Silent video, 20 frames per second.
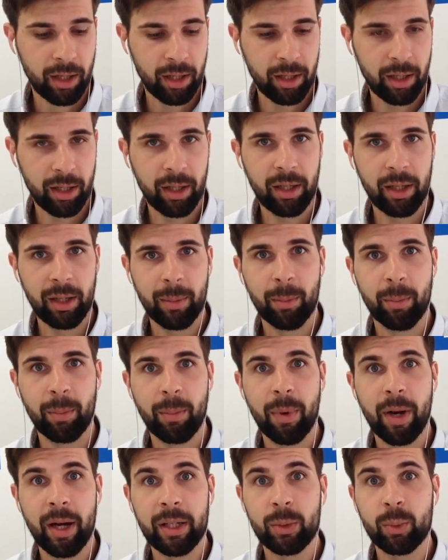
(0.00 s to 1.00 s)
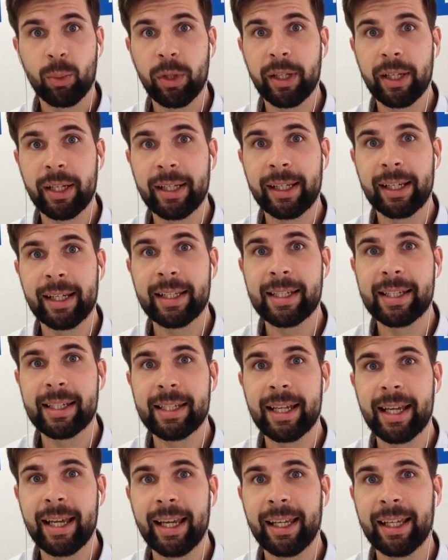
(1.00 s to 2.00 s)
But what I can
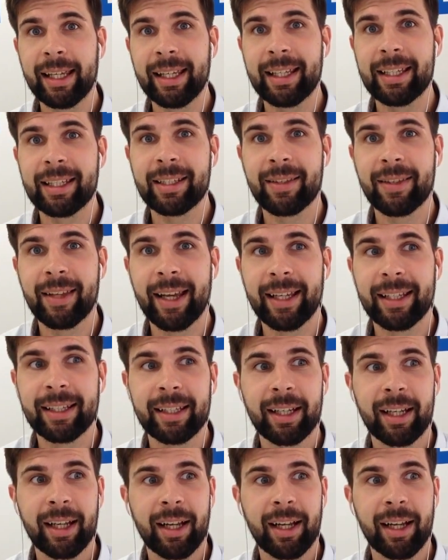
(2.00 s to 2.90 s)
say is that